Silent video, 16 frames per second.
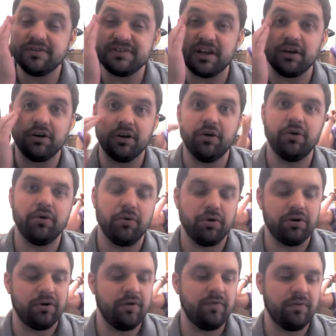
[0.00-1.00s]
It's not going to go in
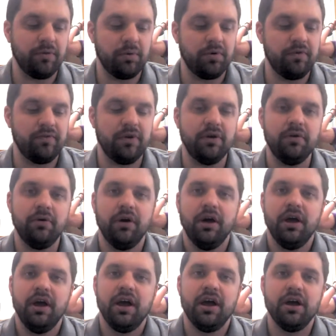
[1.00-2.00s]
order of the review.
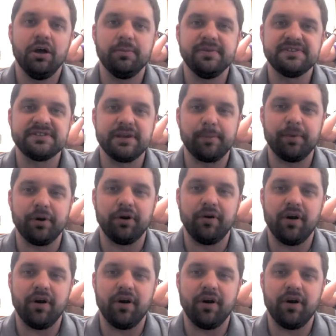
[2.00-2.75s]
It'll be skipping